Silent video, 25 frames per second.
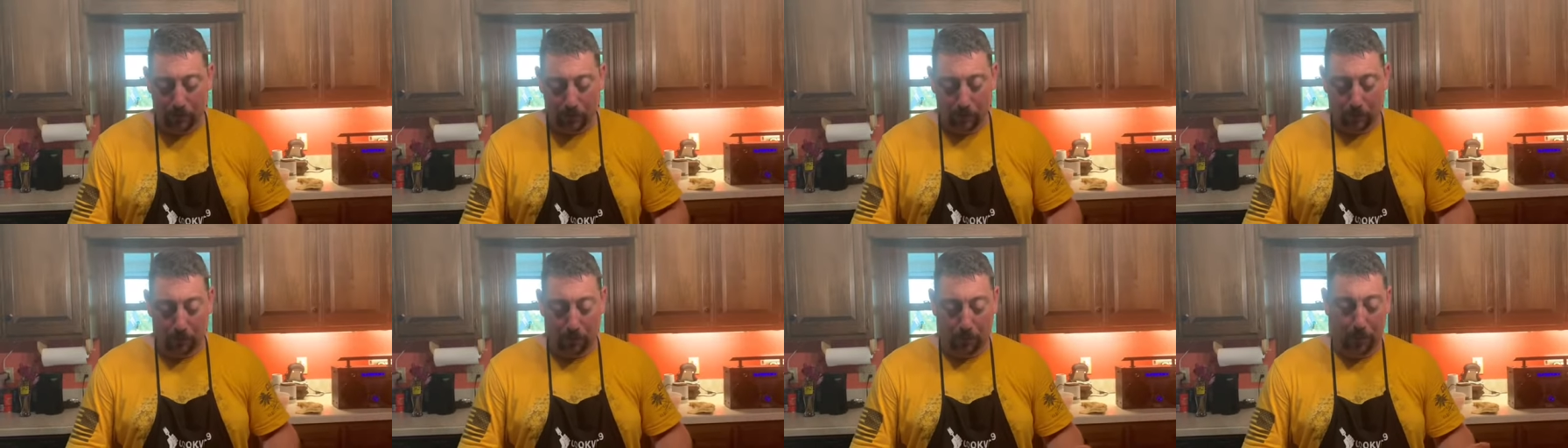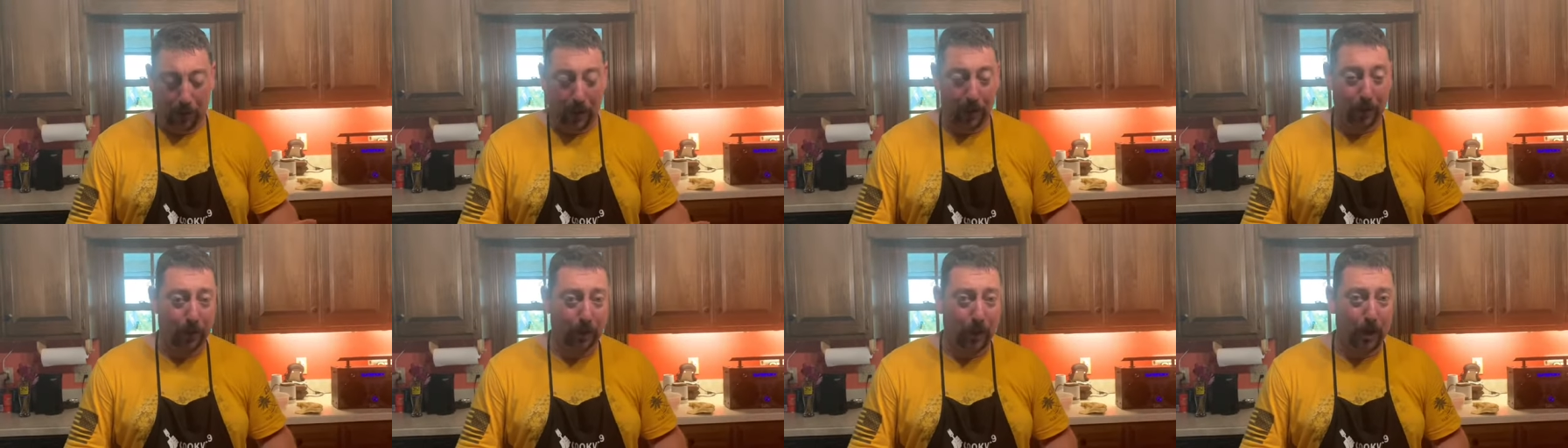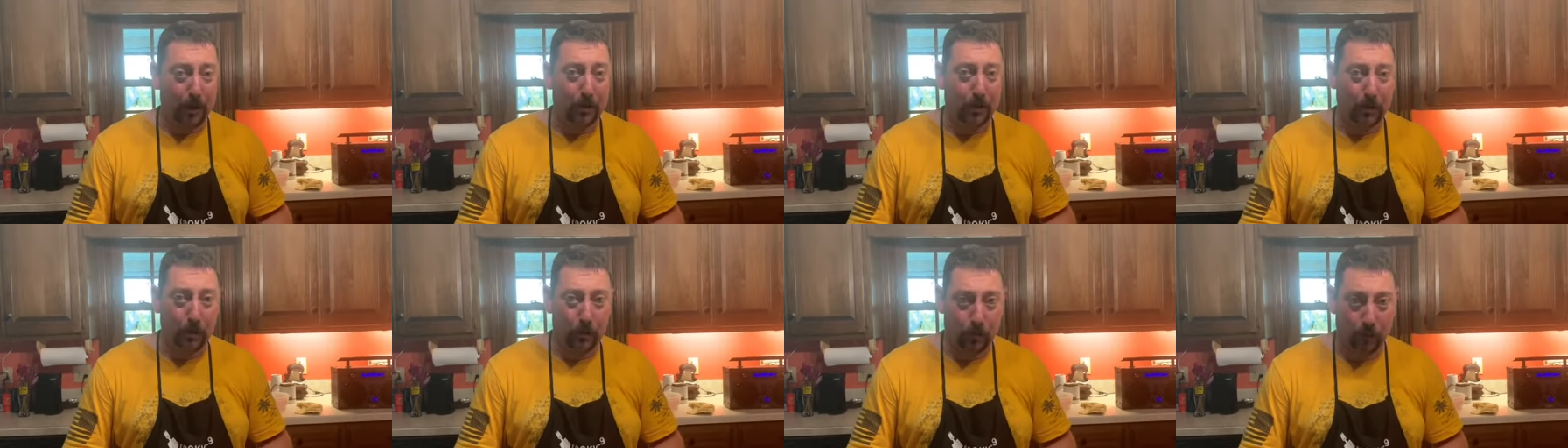but I
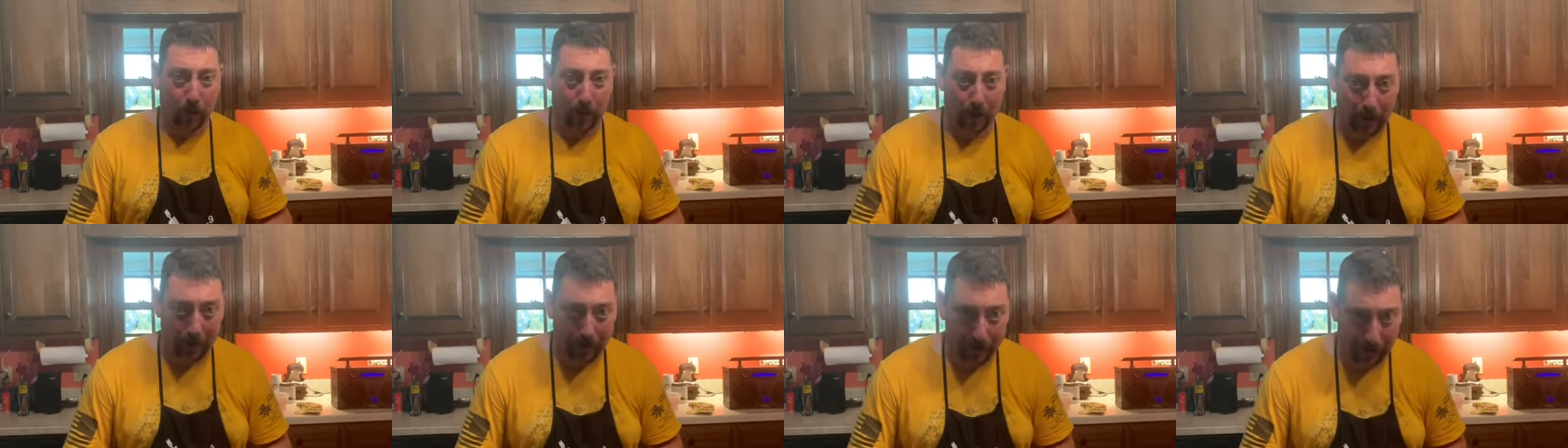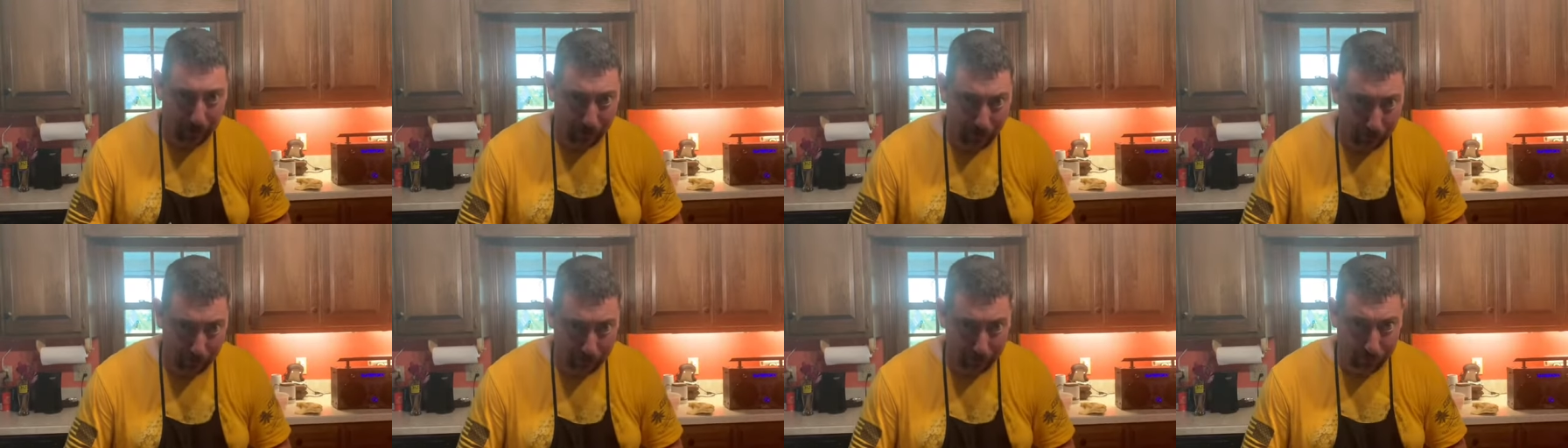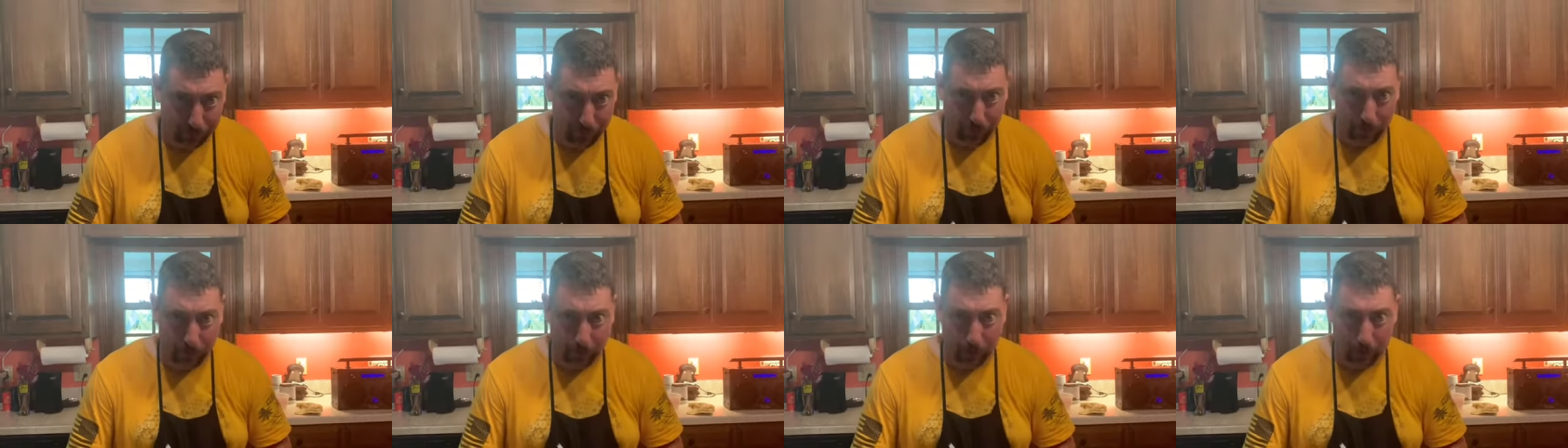like to try different
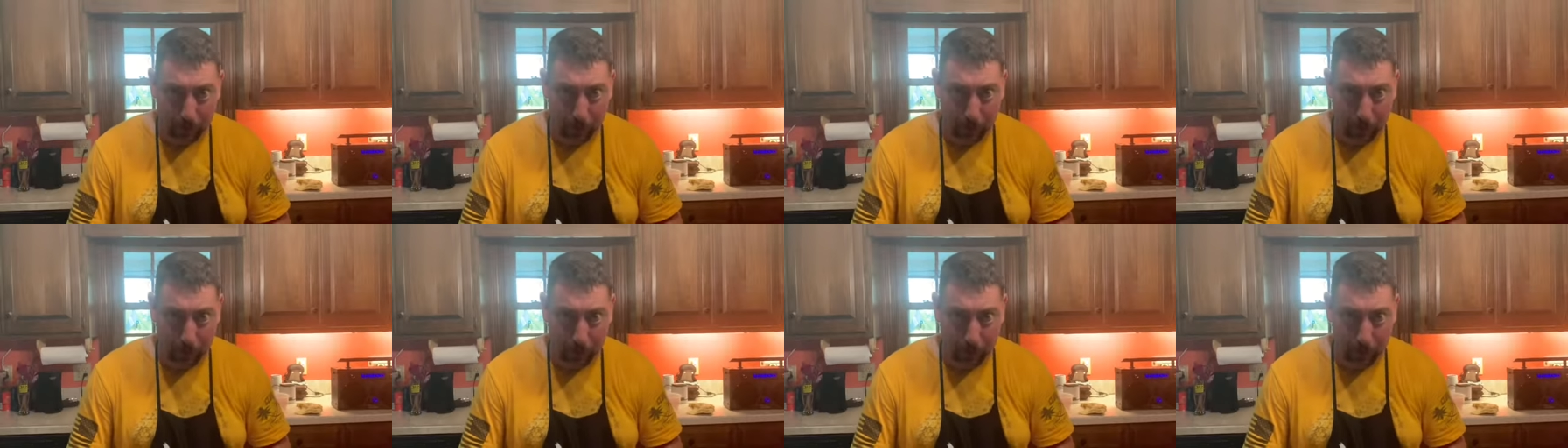foods.